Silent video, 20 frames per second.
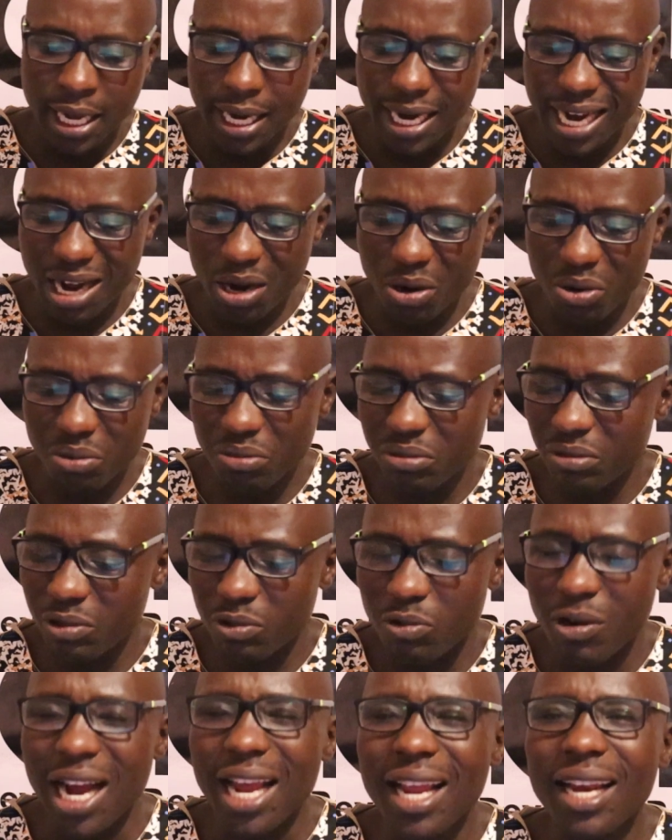Now,
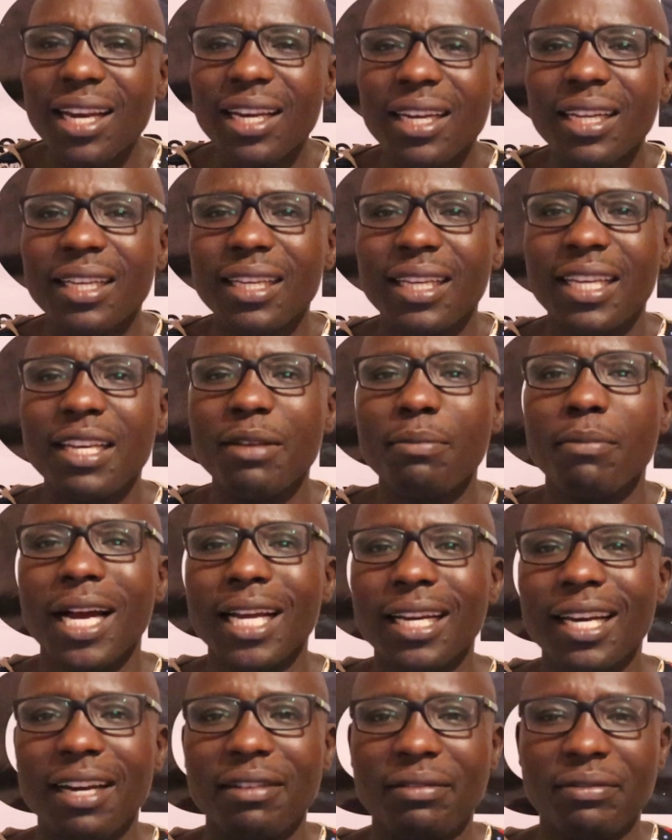while he
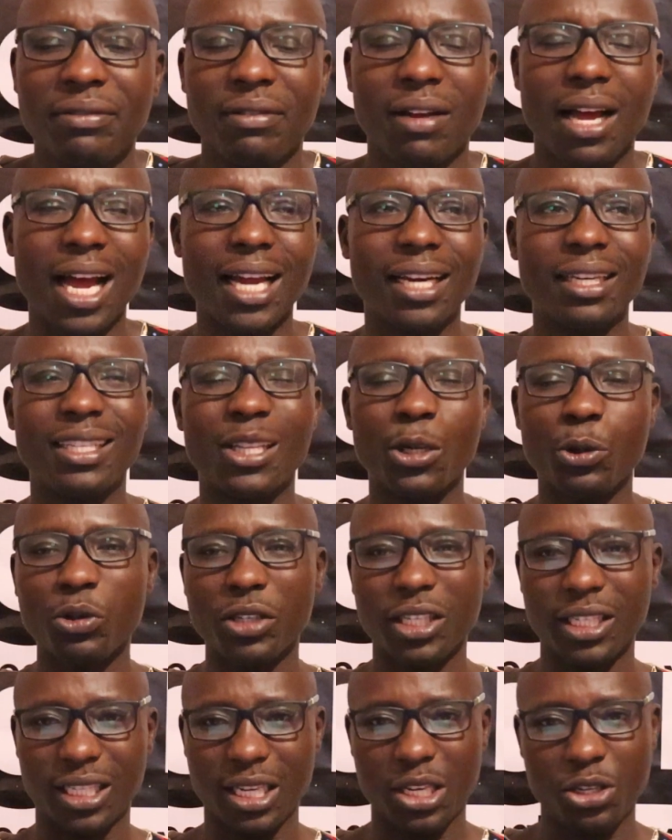might have had the
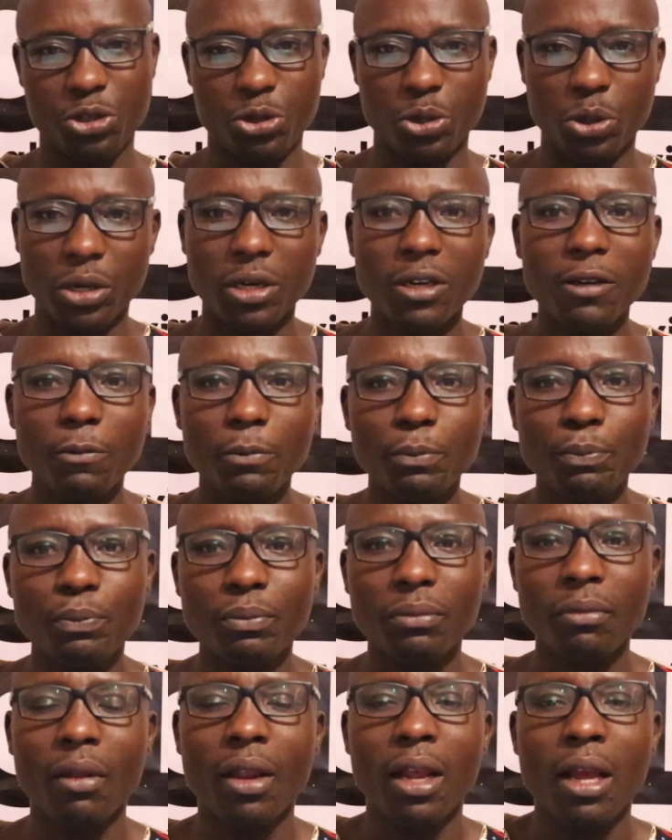good intention,
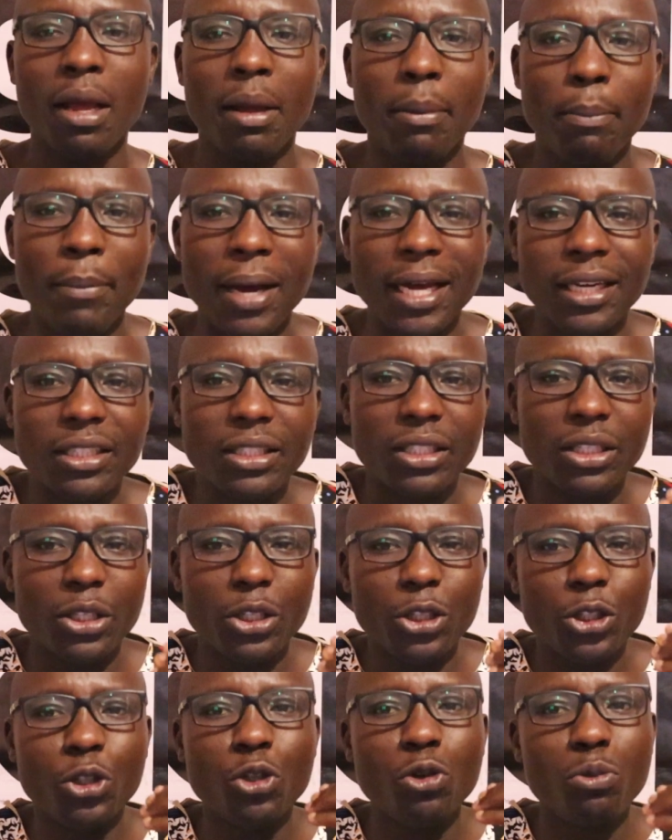but
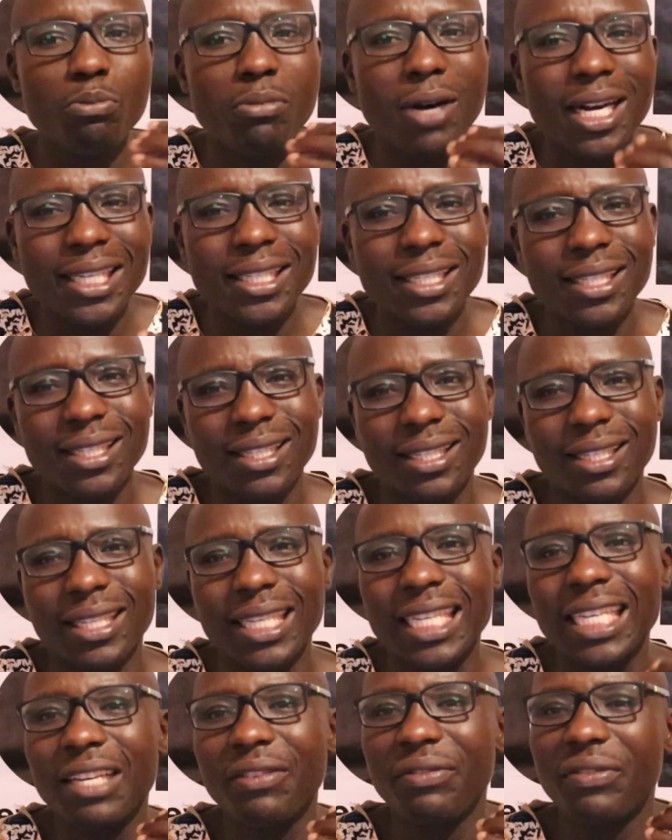you
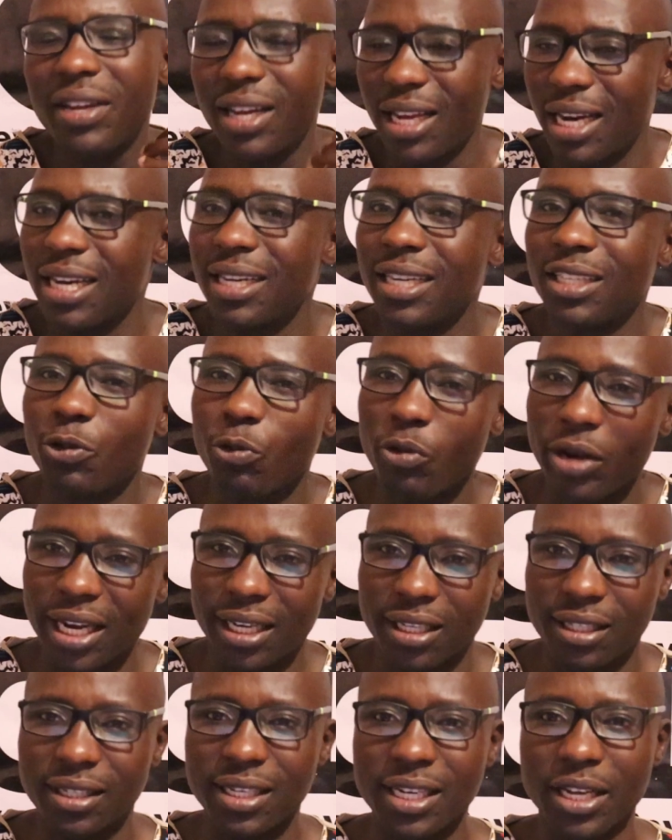must give credit where
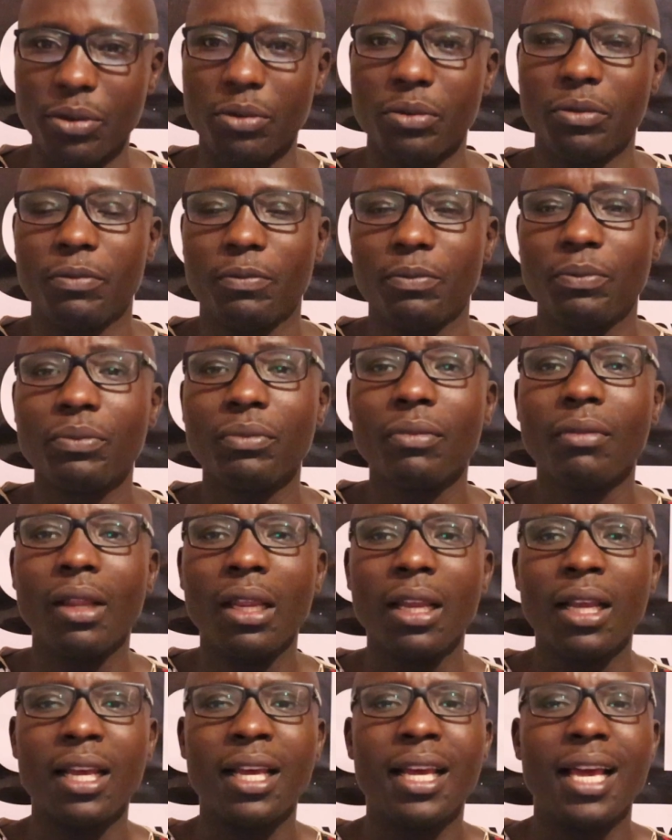it's due.
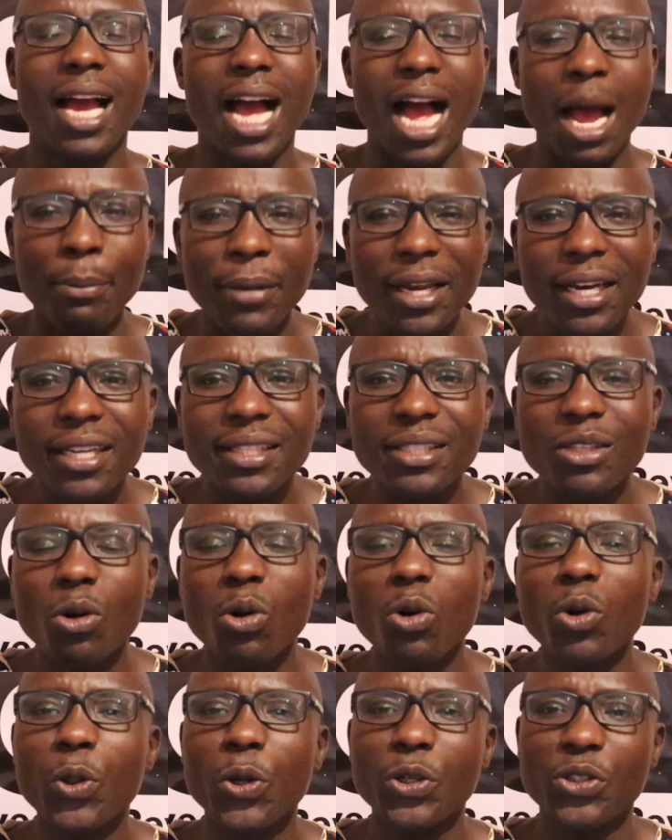Amidst
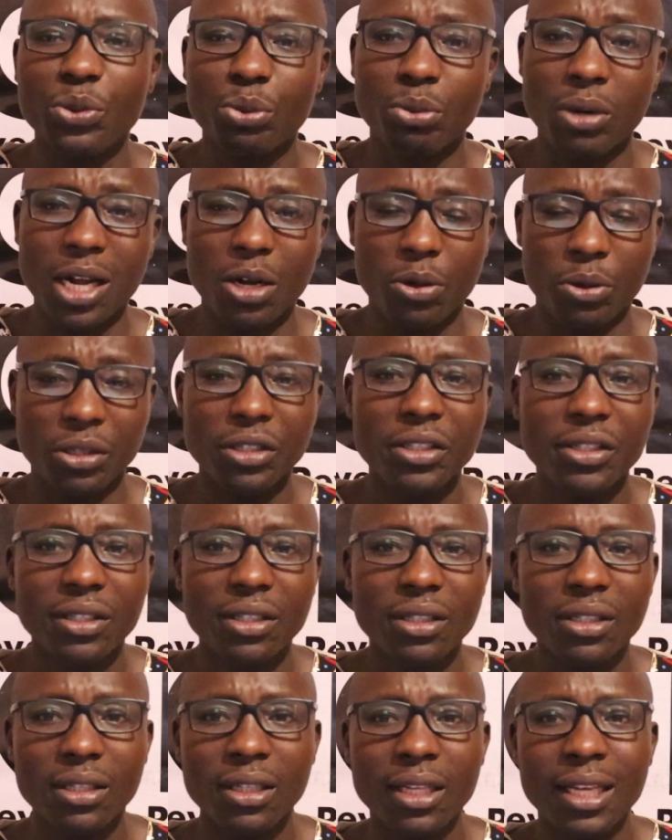all those
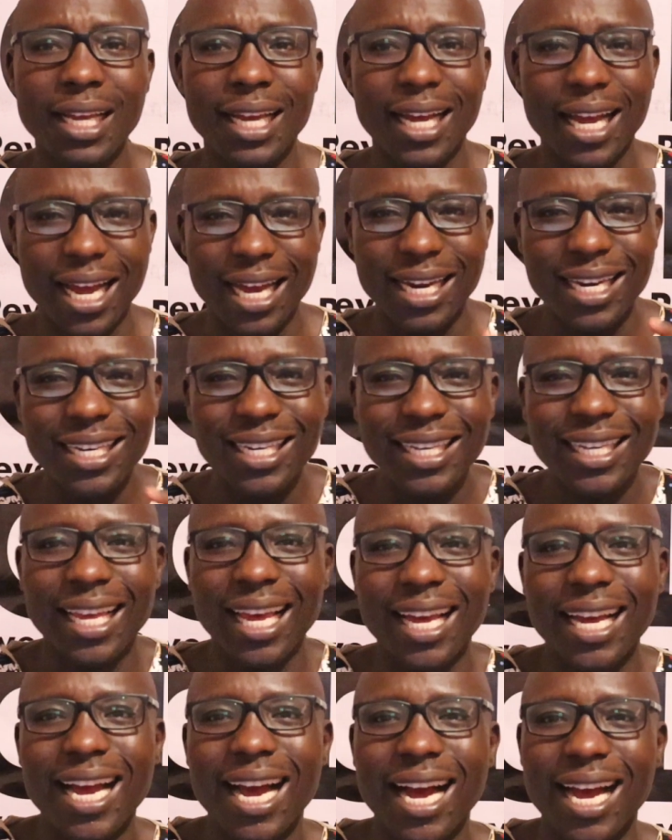wrangles, Kanini
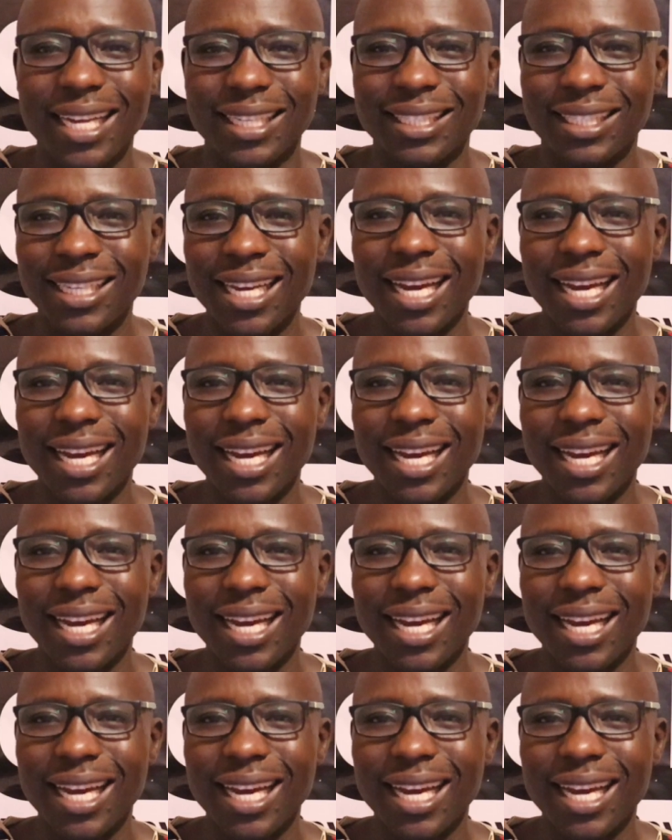Kega has